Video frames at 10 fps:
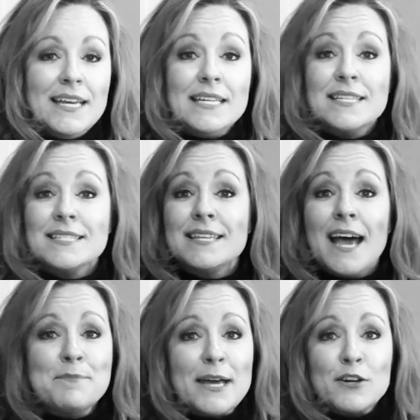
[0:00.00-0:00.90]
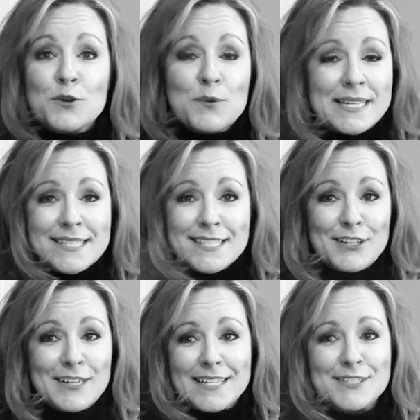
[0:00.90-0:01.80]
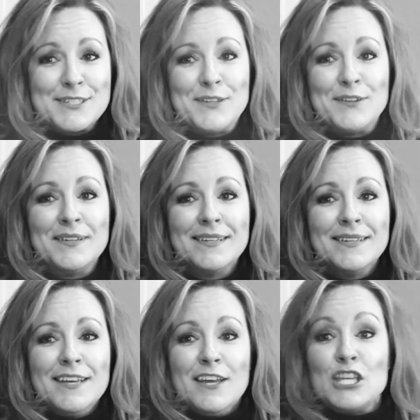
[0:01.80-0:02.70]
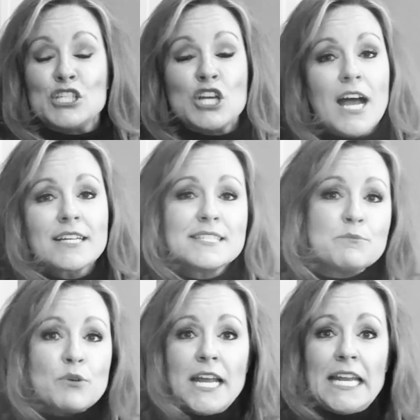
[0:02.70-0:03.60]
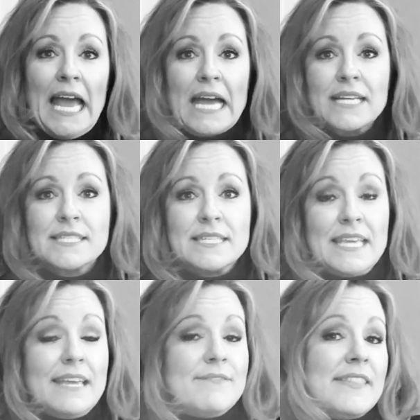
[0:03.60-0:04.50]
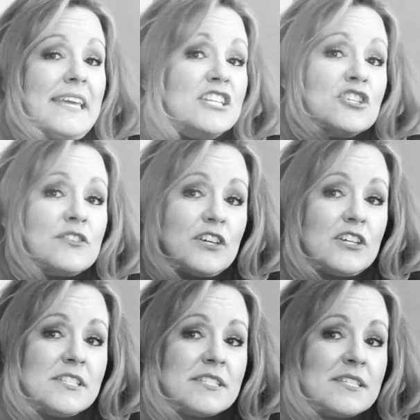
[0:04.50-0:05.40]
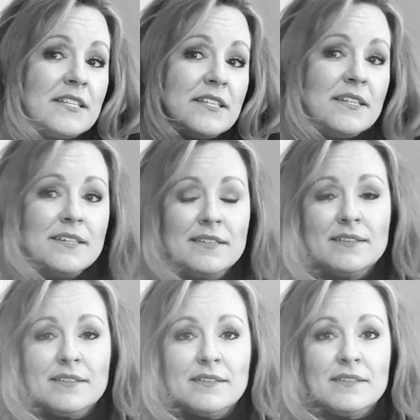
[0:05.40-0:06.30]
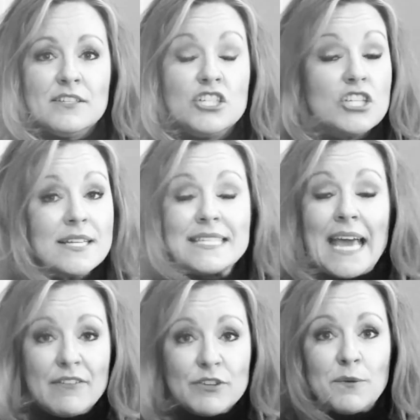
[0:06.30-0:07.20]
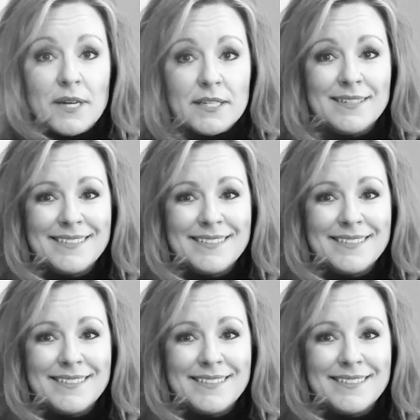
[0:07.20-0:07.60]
It does not matter who I sit her next to, the jocks, the brainiacs, even the introverts. She talks to everyone.